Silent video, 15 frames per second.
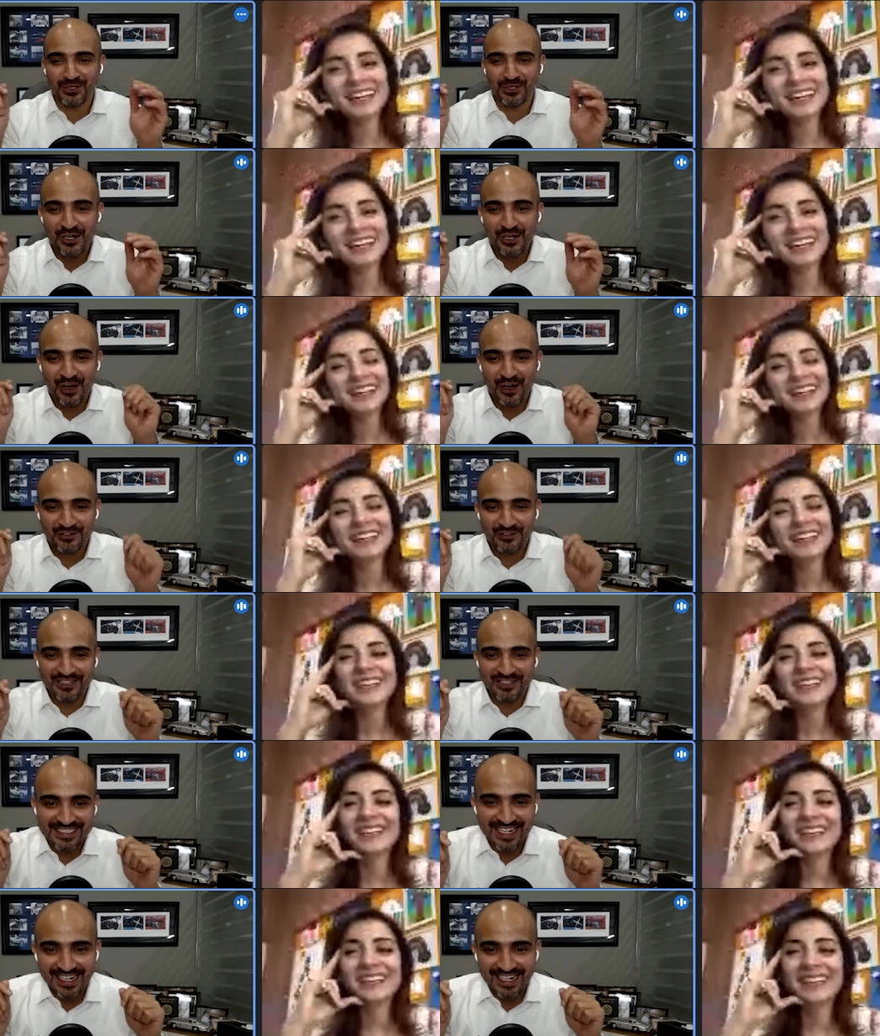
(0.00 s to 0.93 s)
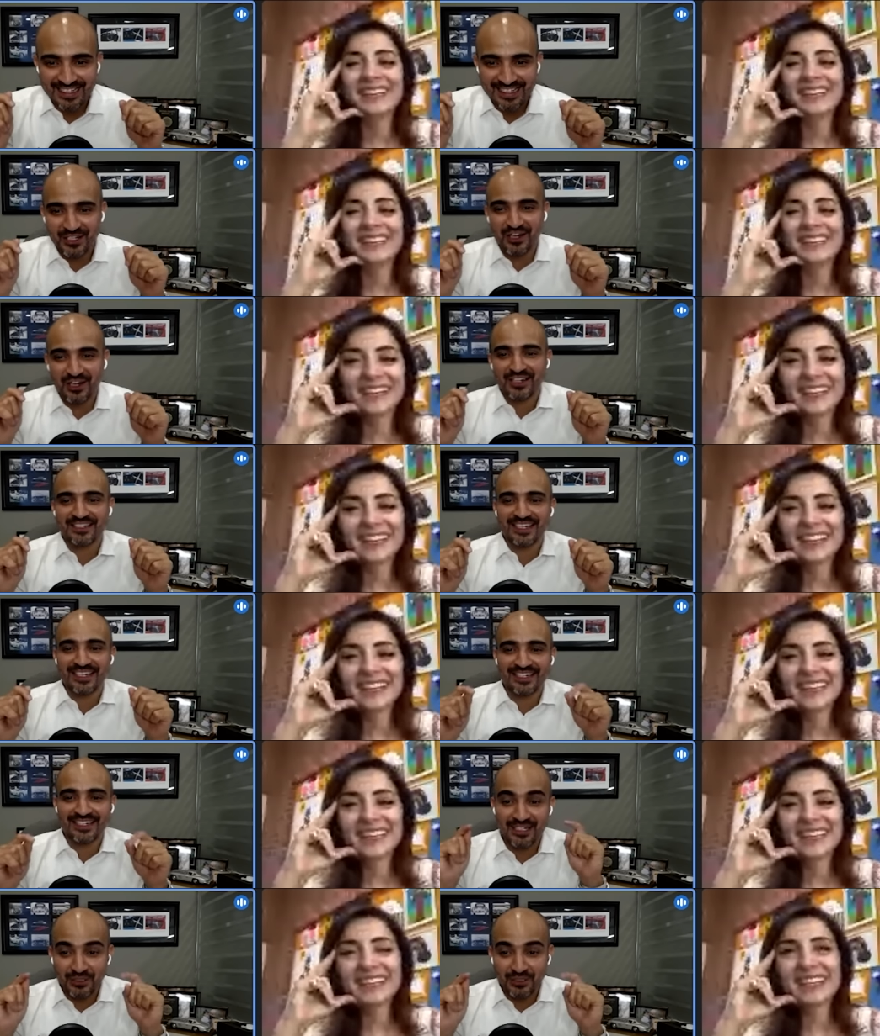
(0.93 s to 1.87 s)
Speaker 1: of this kind of content, and
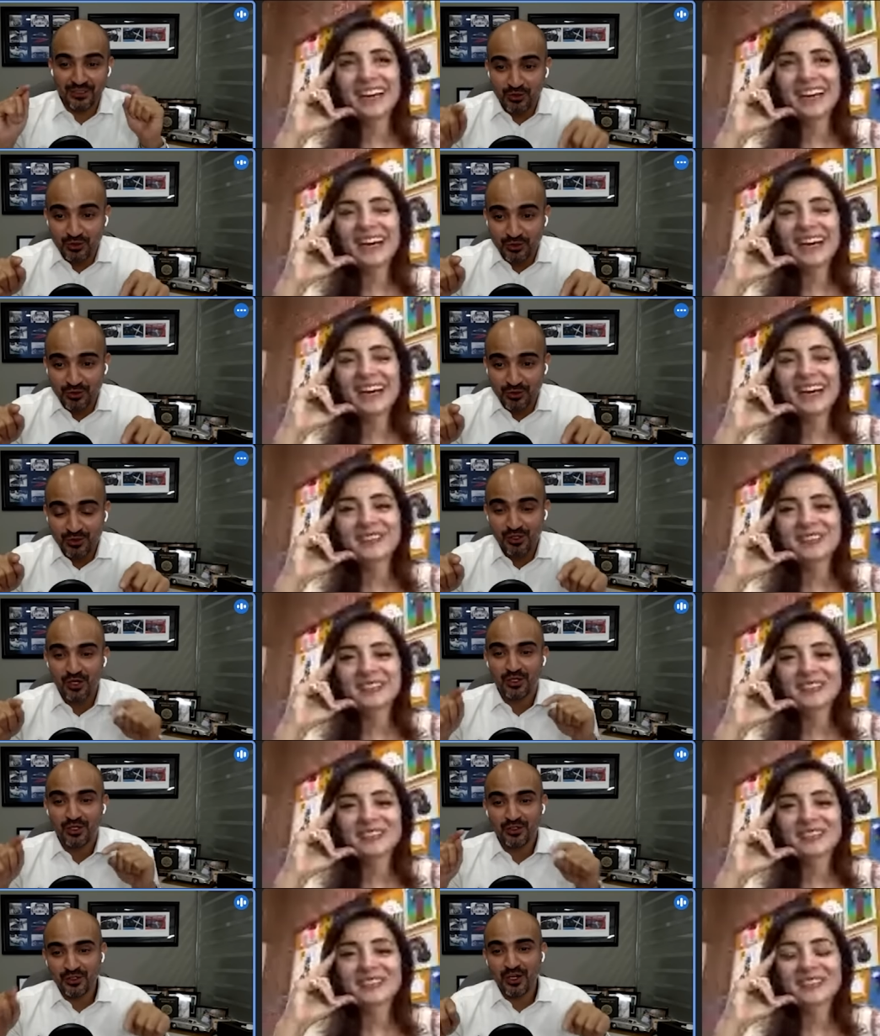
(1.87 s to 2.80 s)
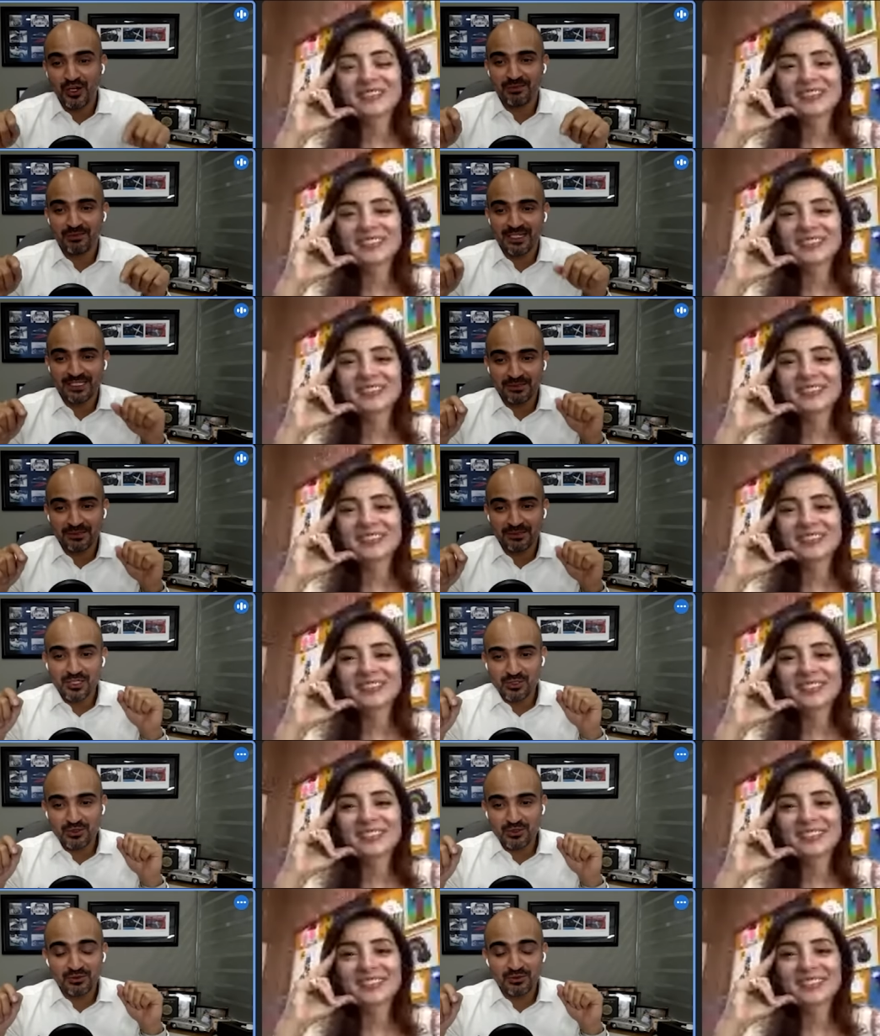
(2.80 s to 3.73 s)
you yeah. not playing the Muslim.
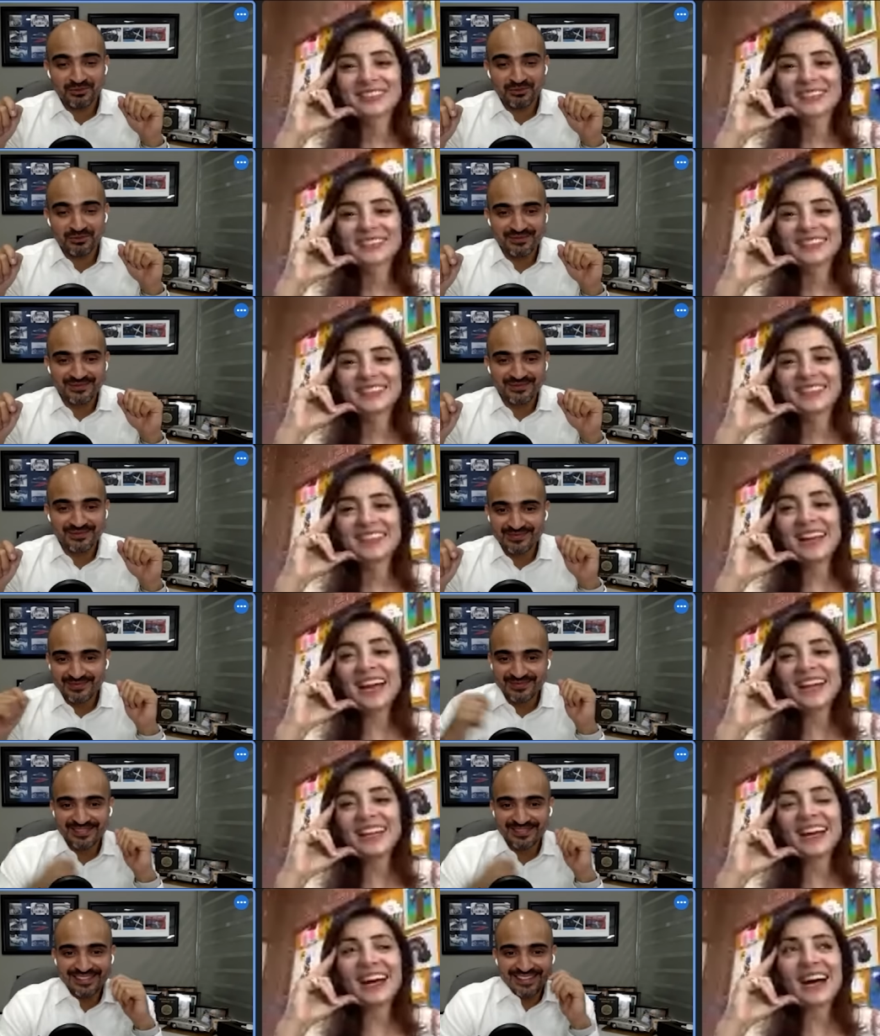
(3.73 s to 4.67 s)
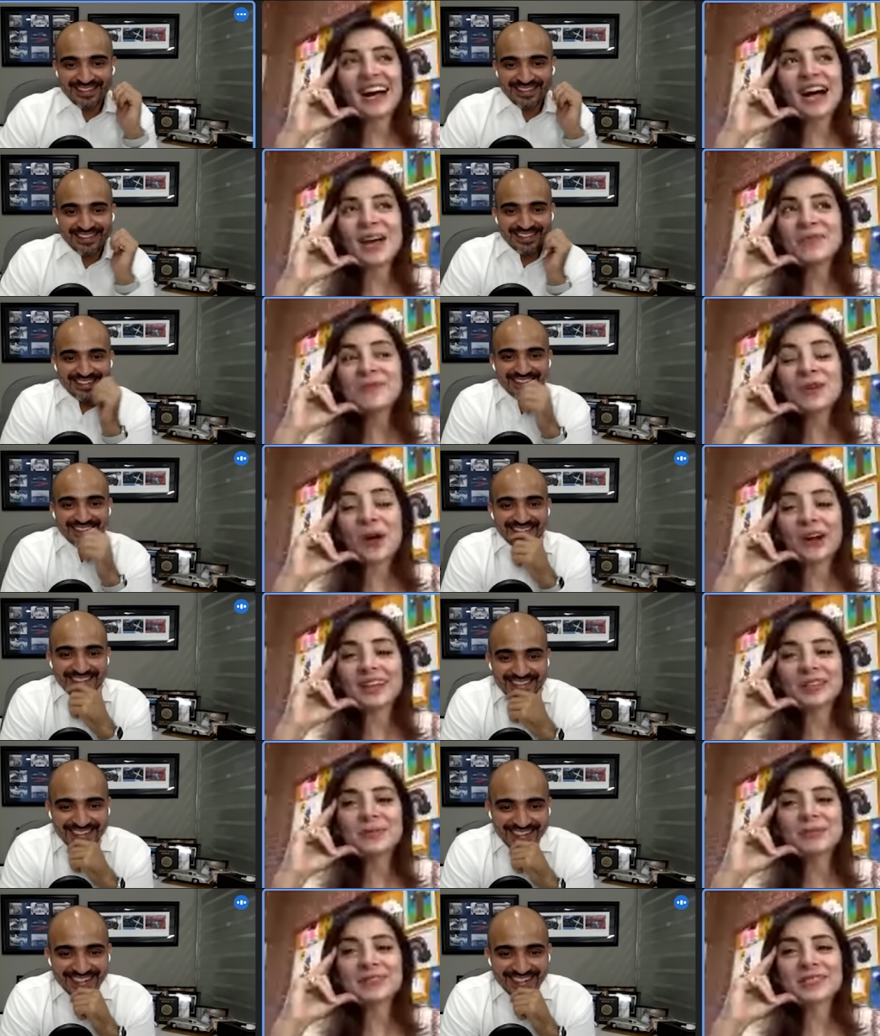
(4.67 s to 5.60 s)
Speaker 2: Yeah, yeah, I'm
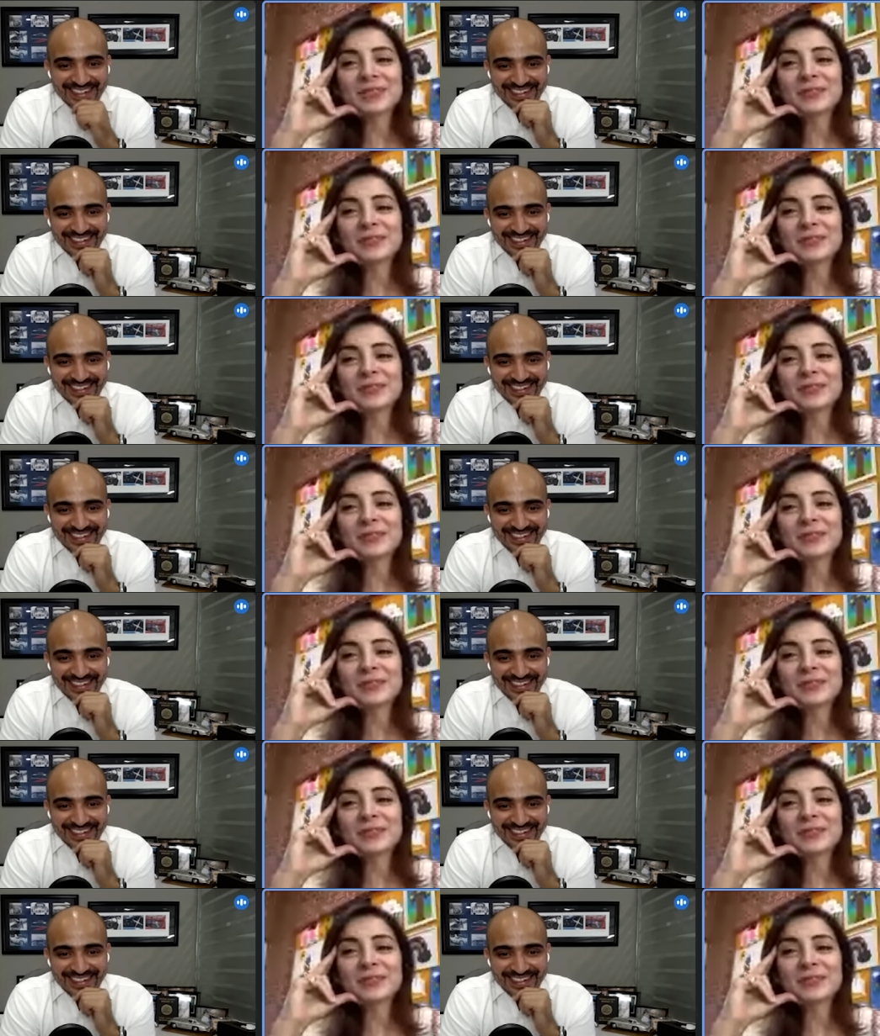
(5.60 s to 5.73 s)
not the